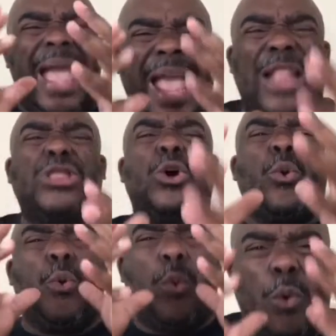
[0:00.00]
in the
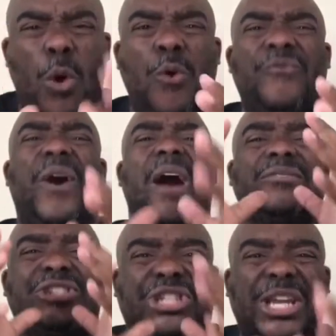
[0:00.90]
roof
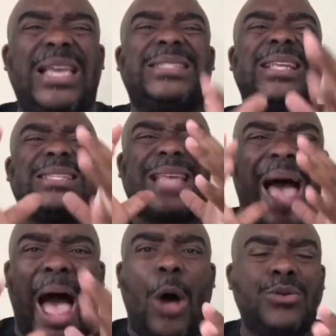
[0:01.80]
of Jesus'
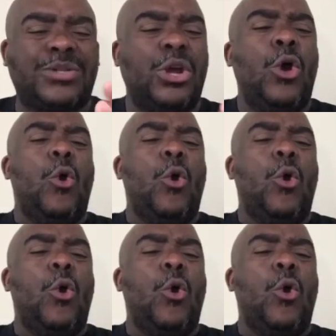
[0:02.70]
house